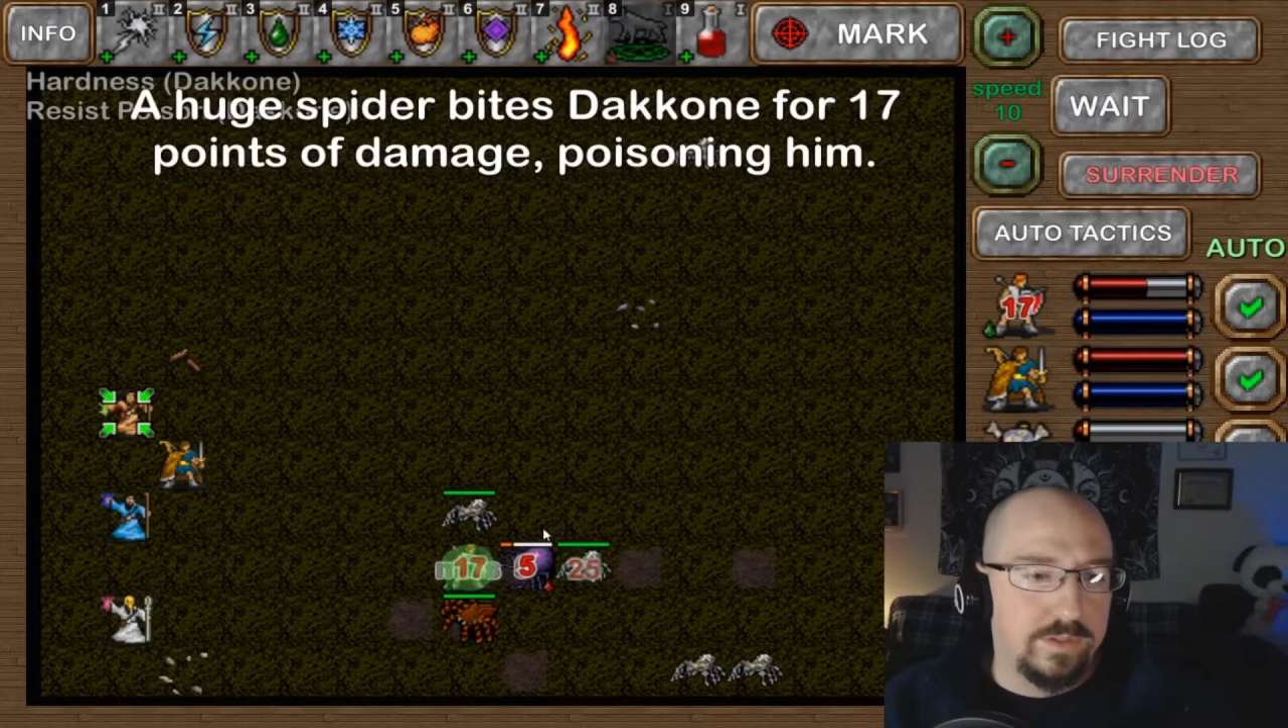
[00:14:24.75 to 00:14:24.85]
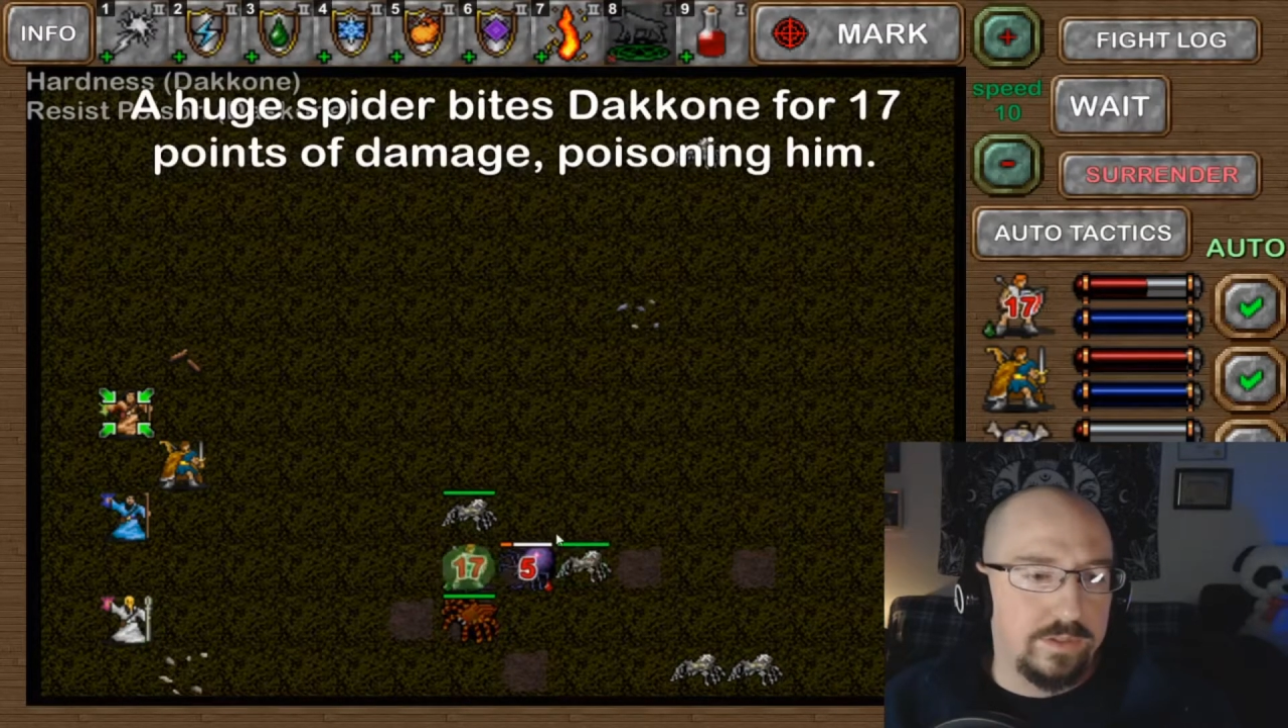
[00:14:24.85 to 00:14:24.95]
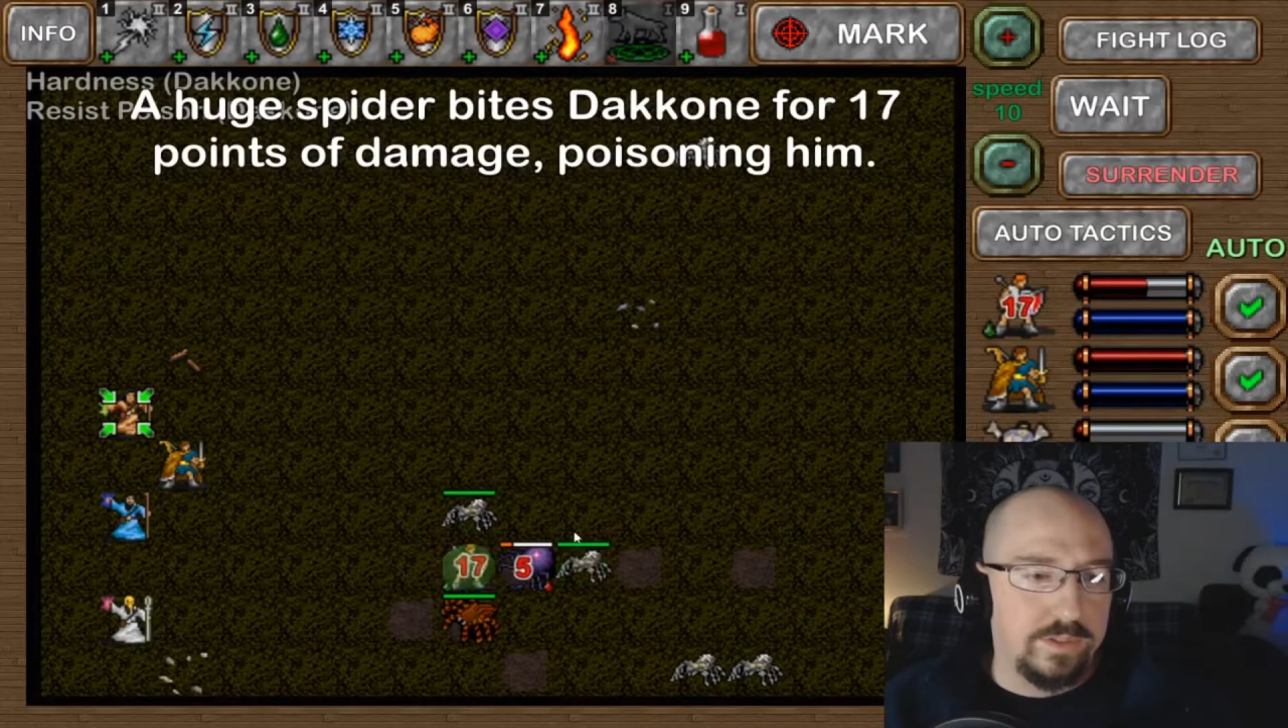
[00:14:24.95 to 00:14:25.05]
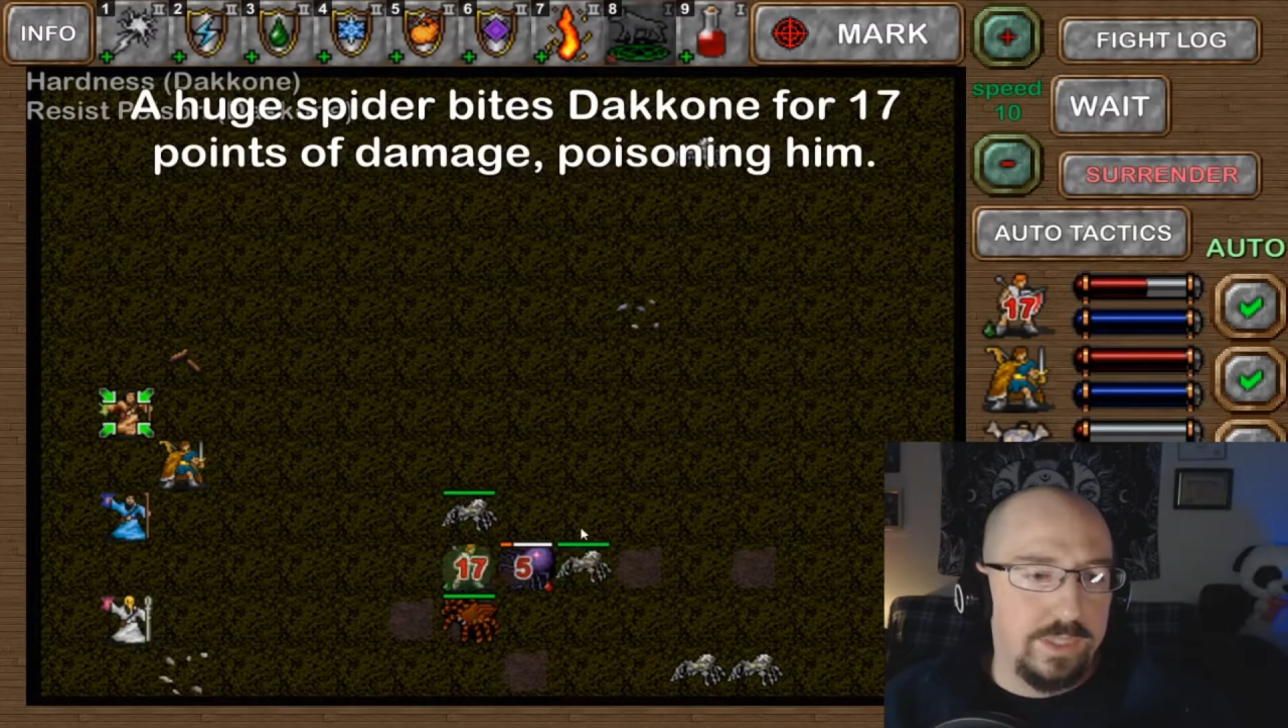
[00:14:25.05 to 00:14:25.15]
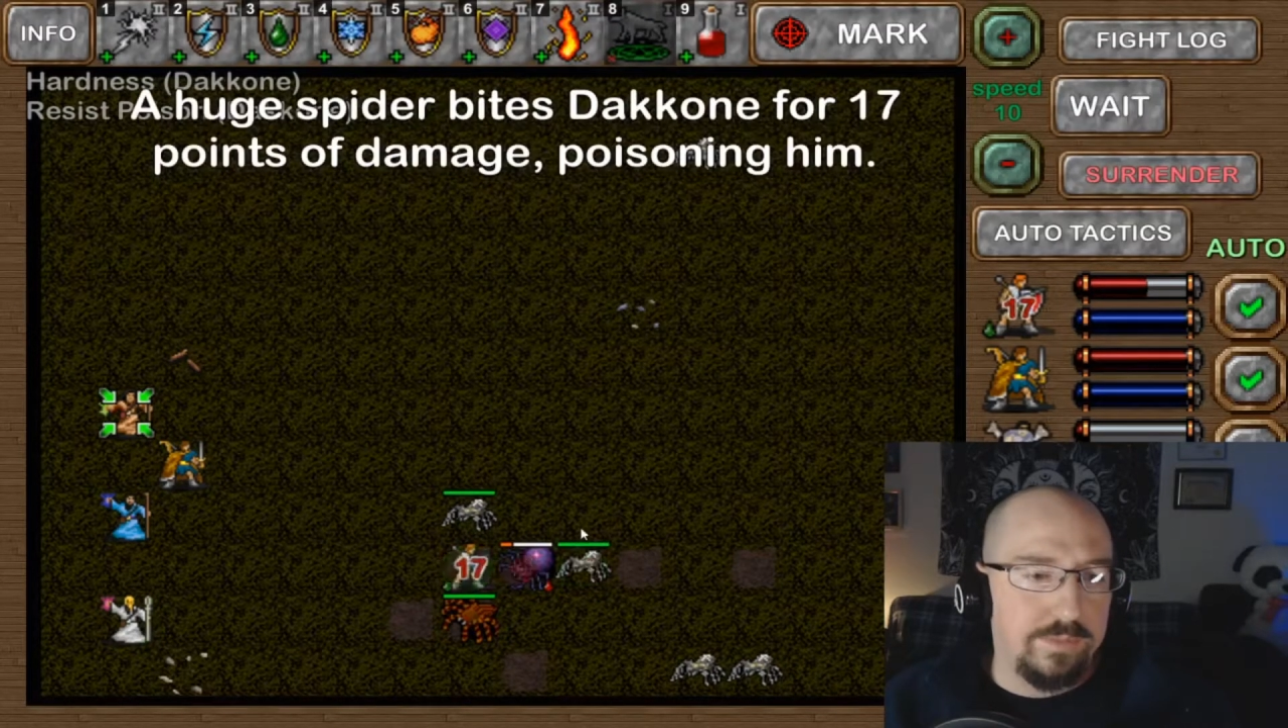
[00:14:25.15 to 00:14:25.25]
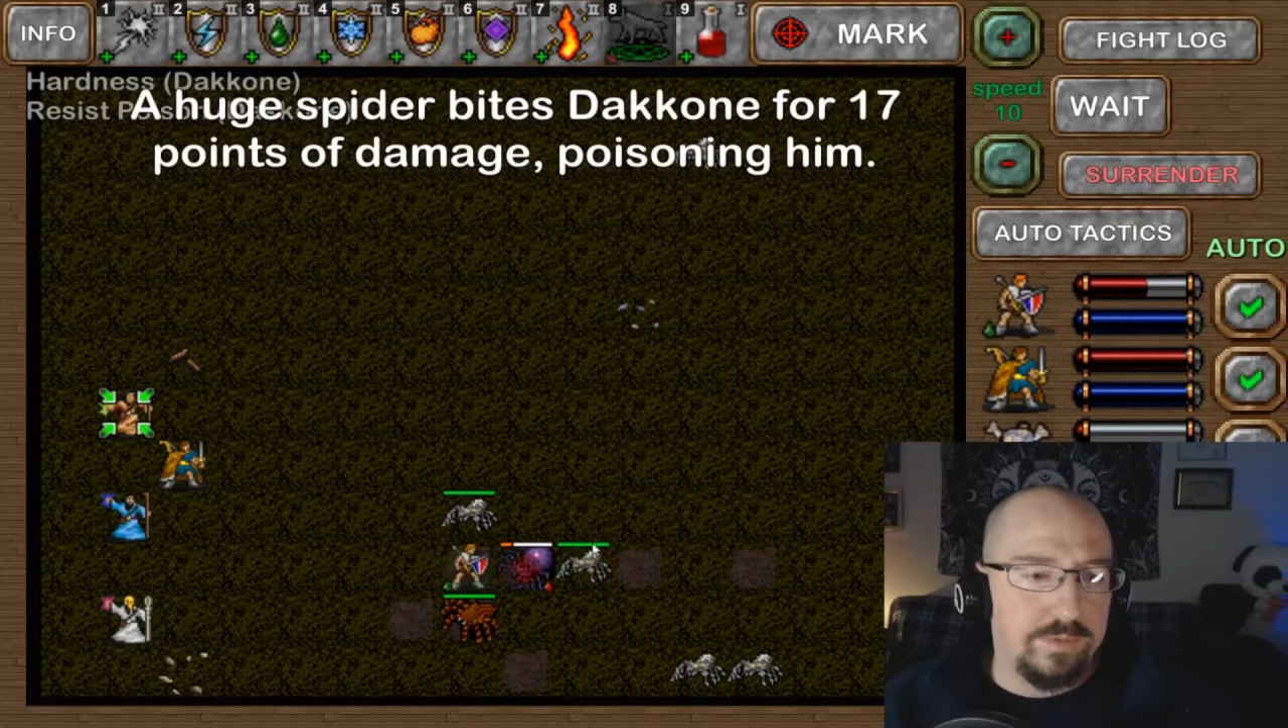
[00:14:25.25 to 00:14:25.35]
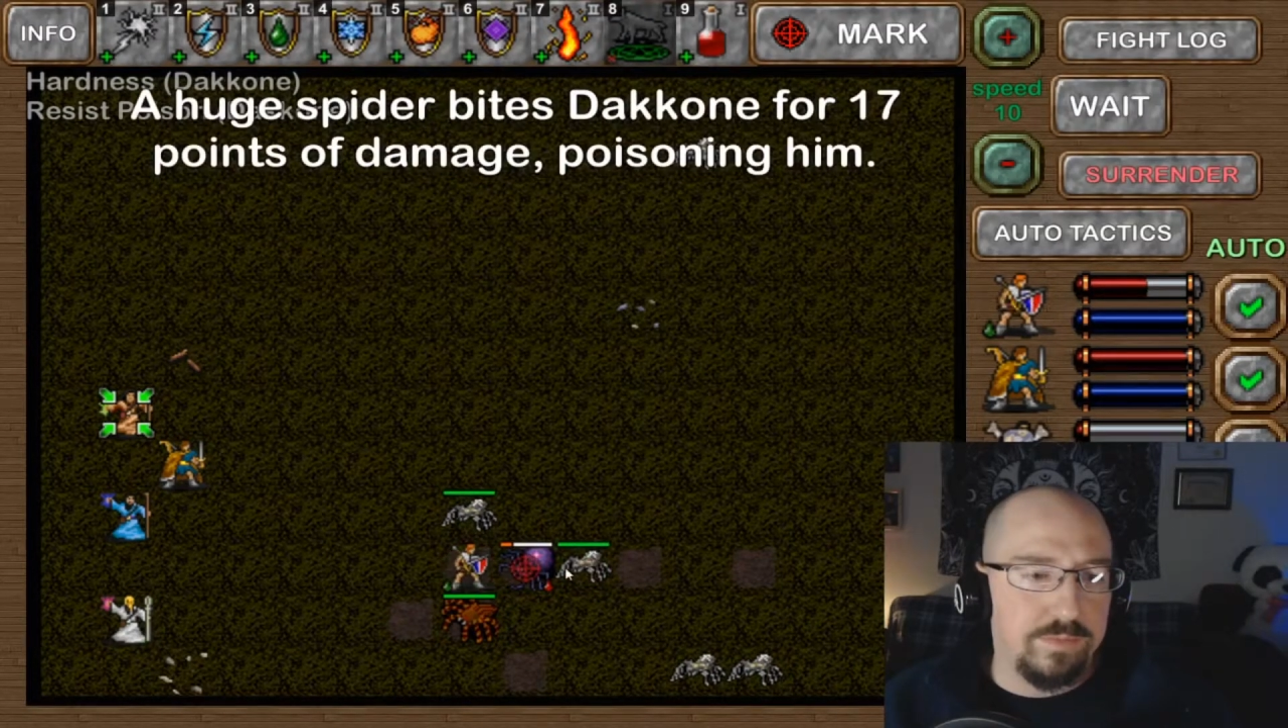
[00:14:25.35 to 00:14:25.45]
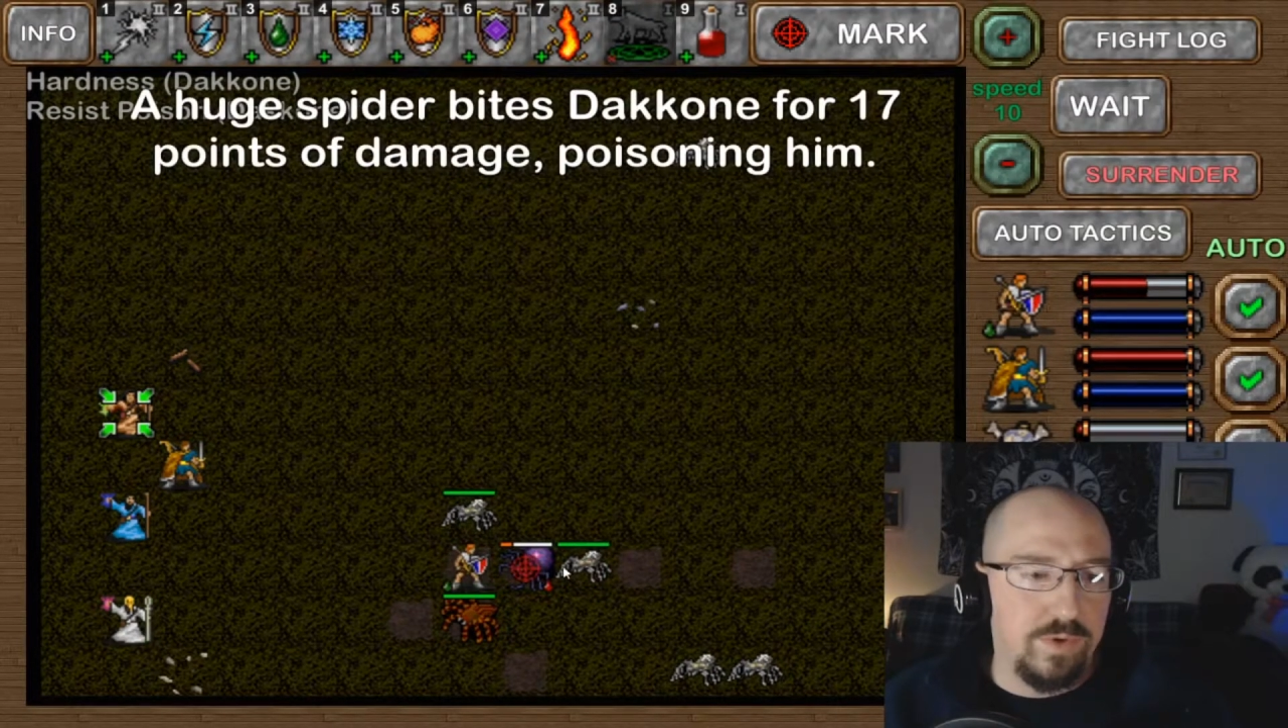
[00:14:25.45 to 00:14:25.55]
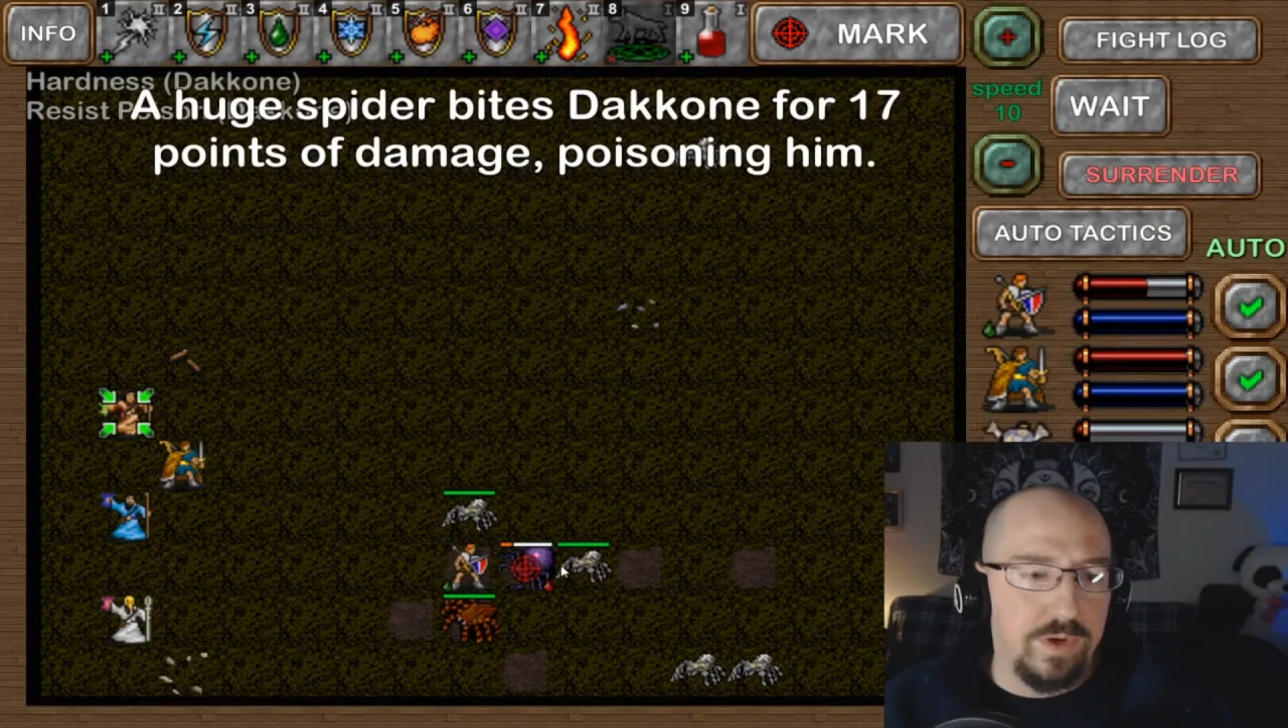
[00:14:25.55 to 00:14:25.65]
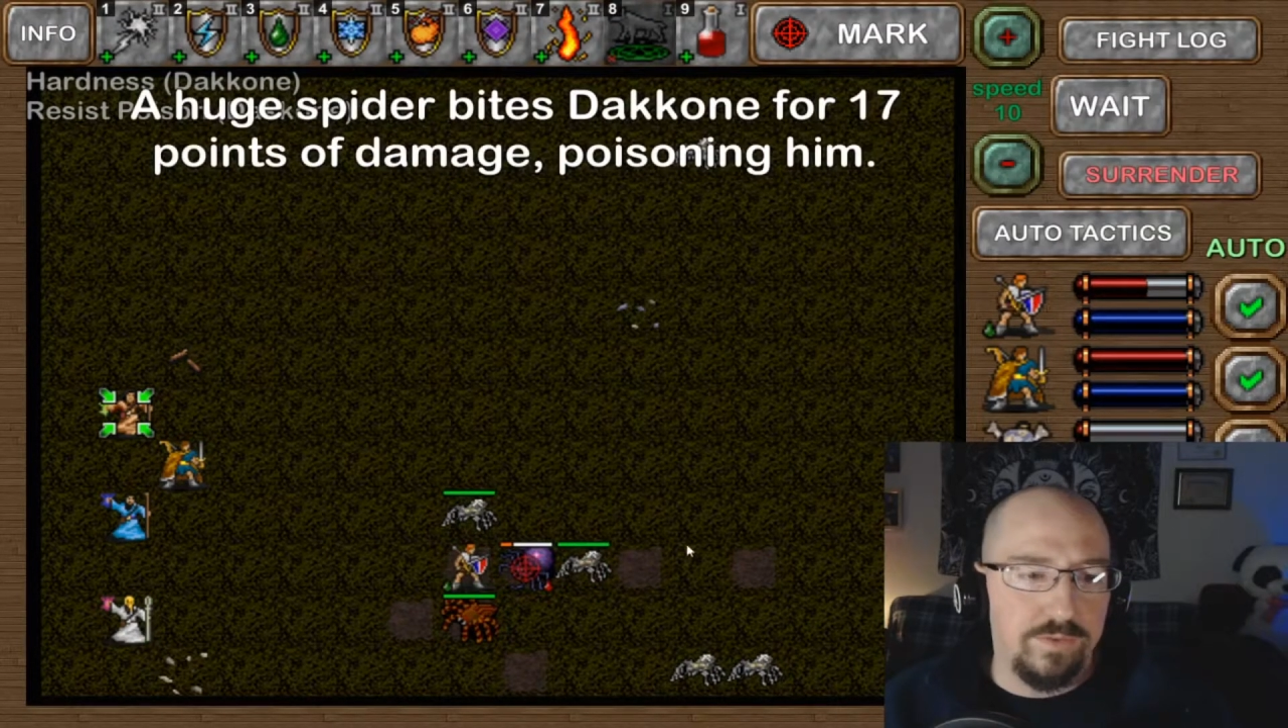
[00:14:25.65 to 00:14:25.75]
Keep some res